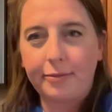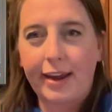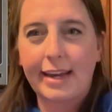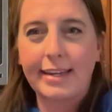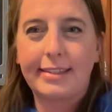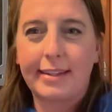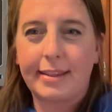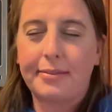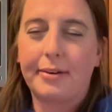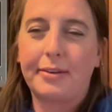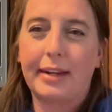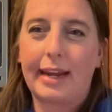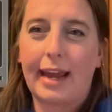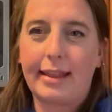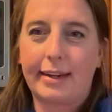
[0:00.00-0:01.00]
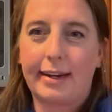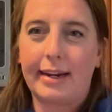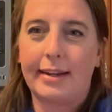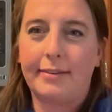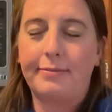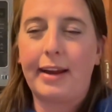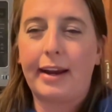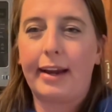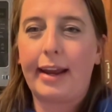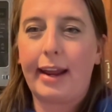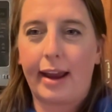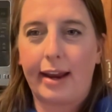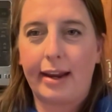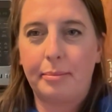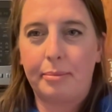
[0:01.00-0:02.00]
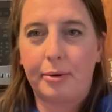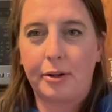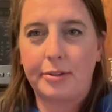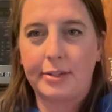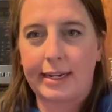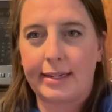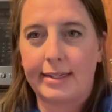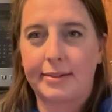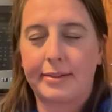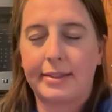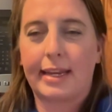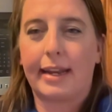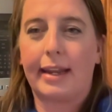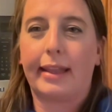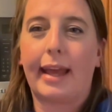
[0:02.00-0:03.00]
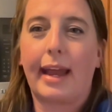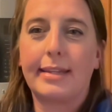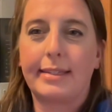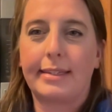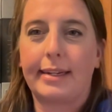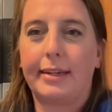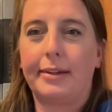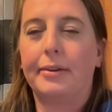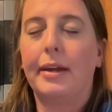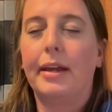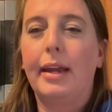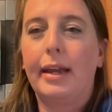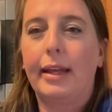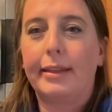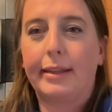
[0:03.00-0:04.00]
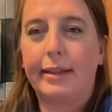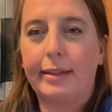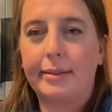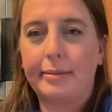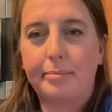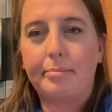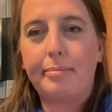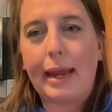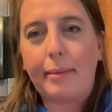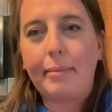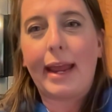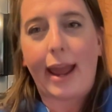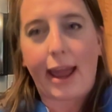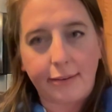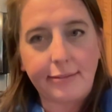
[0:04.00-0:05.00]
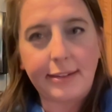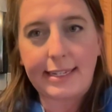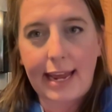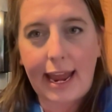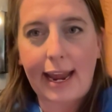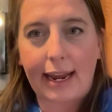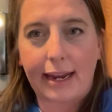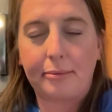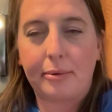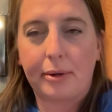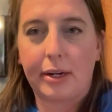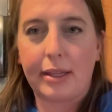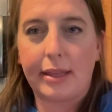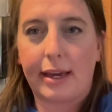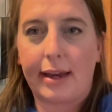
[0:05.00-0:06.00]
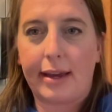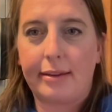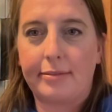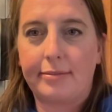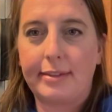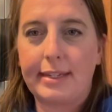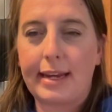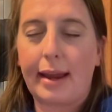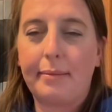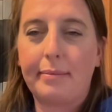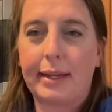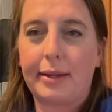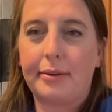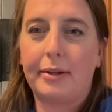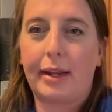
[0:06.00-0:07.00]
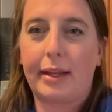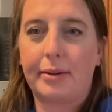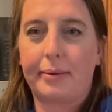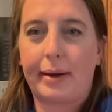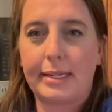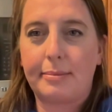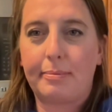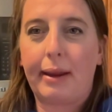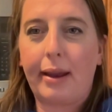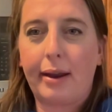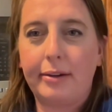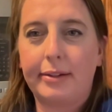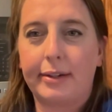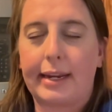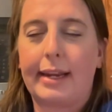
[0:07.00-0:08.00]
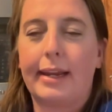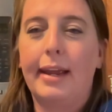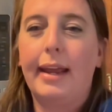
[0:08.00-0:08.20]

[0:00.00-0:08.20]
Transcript: fast to throw together and very high in protein, so it's going to last you maybe half a day worth of time that you would otherwise be hungry.